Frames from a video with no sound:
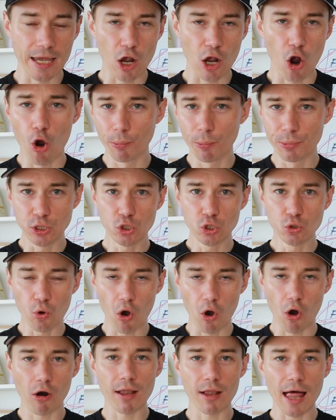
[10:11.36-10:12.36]
hope you
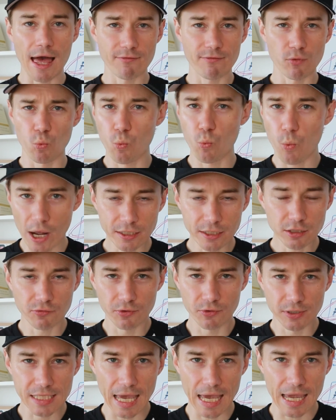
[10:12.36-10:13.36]
all have a
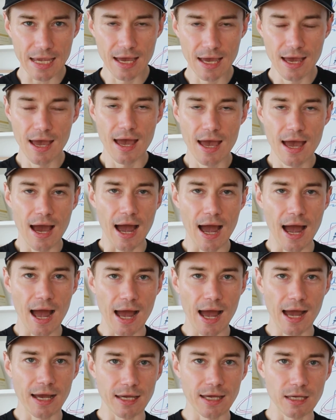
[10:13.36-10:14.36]
wonderful day.
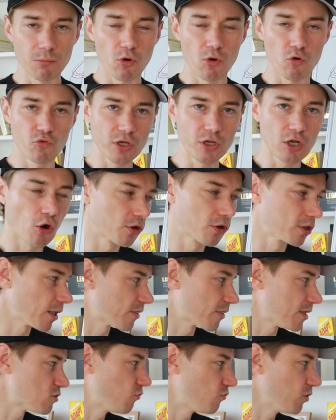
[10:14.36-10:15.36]
I'm recording
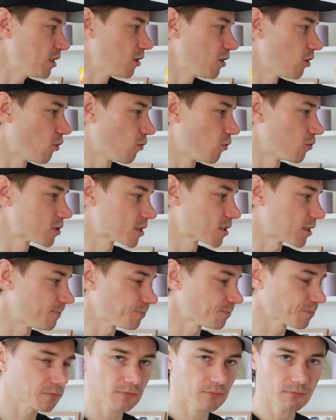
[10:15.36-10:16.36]
these videos
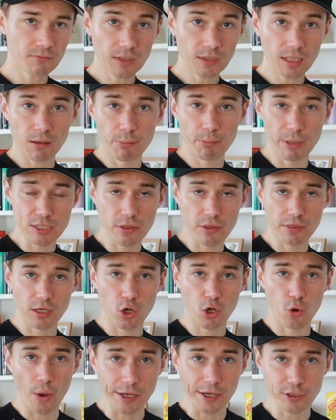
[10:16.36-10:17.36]
based on the
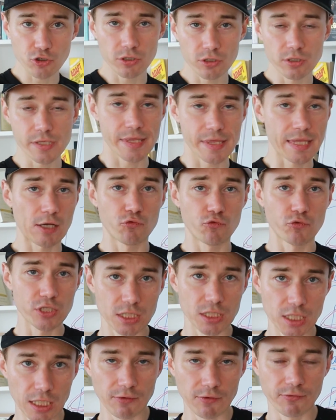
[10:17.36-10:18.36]
questions that I
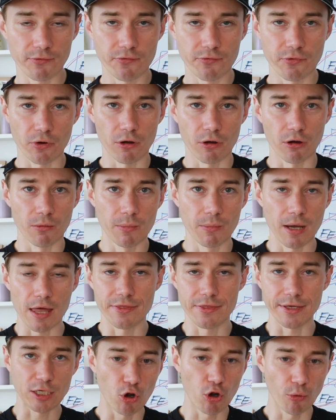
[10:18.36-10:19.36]
receive from
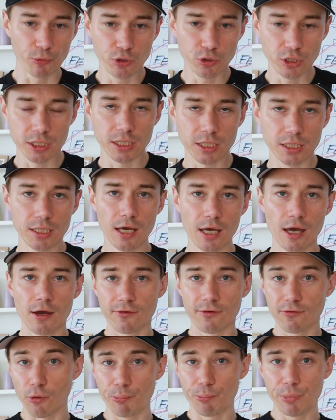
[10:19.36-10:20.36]
the community,
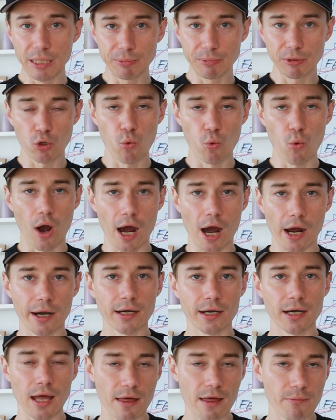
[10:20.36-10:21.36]
from people who
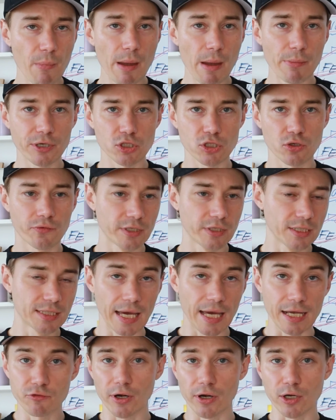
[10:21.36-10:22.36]
are members of the
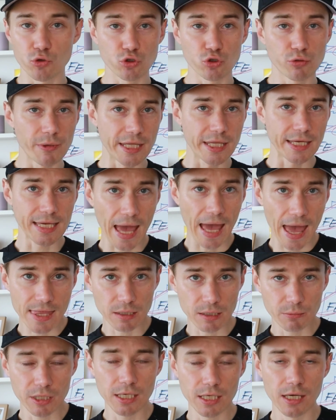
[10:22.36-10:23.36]
Tech Recruitment
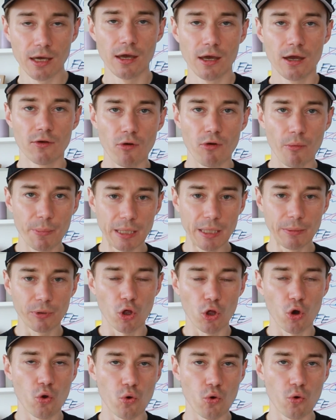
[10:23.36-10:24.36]
Academy, from people
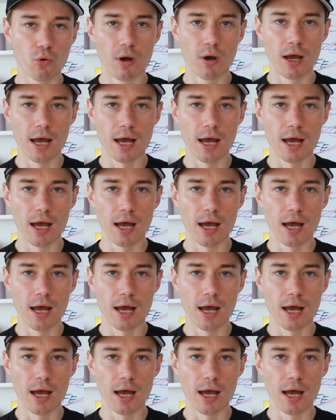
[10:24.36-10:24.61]
who